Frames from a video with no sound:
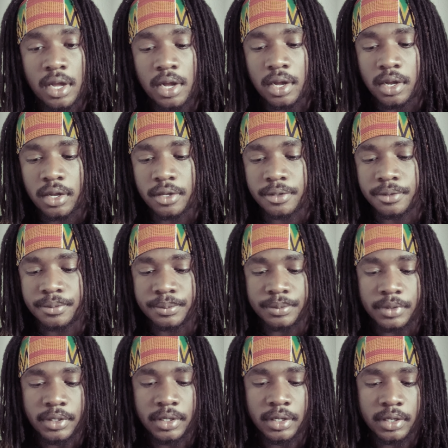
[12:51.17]

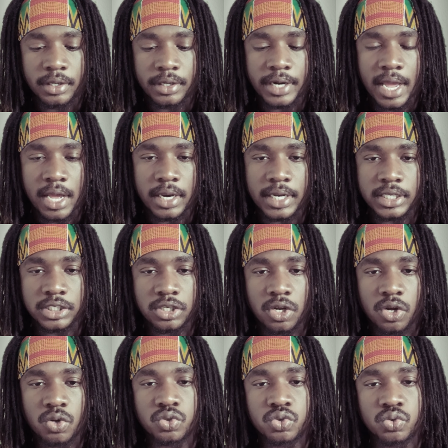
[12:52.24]
Now let's
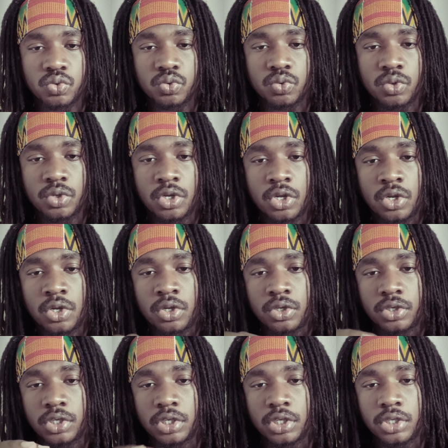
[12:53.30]
go to
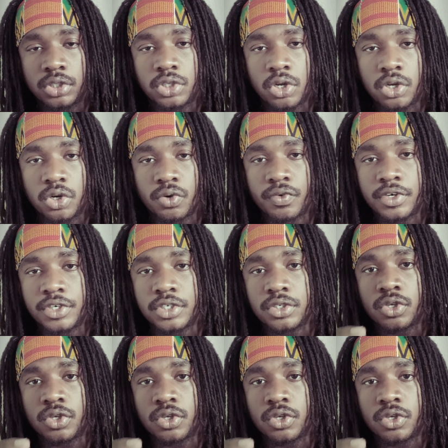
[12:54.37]
the third Orisha.